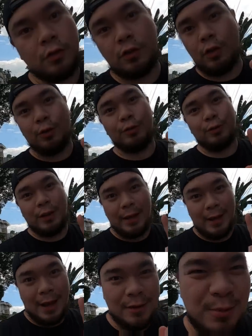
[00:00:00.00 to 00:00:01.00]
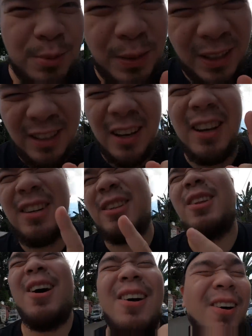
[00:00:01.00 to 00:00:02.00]
So today, guys, we're gonna
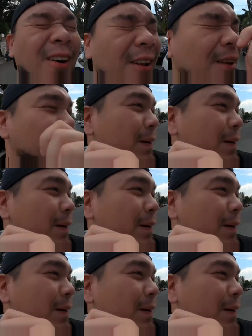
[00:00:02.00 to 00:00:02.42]
talk all